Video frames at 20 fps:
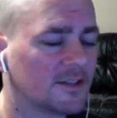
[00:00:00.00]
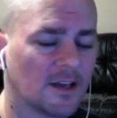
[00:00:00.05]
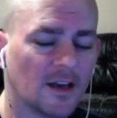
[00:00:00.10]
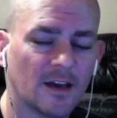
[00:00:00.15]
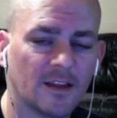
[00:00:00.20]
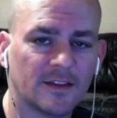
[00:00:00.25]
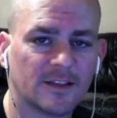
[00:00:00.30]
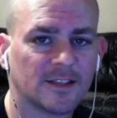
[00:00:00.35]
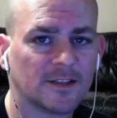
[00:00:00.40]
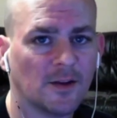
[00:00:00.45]

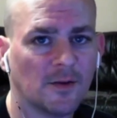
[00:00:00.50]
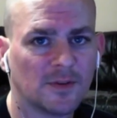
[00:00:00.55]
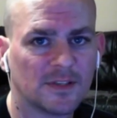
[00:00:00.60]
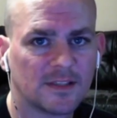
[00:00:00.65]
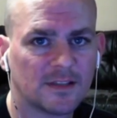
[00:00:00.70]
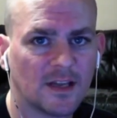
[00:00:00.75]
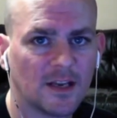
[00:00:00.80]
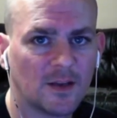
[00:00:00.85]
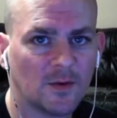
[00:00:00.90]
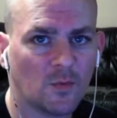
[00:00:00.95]
The slow and
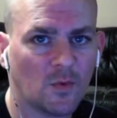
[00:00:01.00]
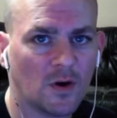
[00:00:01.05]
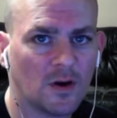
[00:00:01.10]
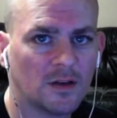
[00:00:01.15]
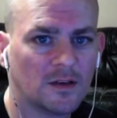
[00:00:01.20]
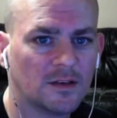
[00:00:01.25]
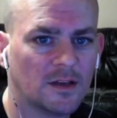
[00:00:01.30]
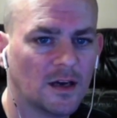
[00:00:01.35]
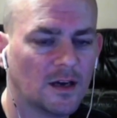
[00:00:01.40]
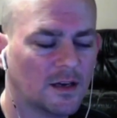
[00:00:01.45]
steady
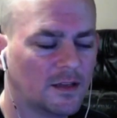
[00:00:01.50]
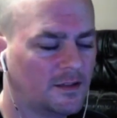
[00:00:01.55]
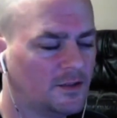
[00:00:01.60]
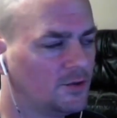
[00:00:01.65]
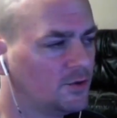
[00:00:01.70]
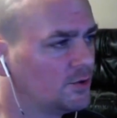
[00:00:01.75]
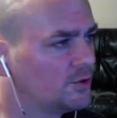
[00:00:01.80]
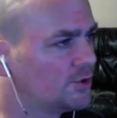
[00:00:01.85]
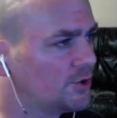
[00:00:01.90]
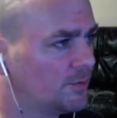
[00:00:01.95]
one
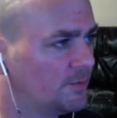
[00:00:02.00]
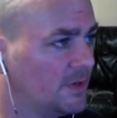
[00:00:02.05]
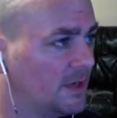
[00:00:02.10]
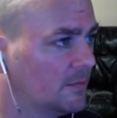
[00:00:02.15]
you should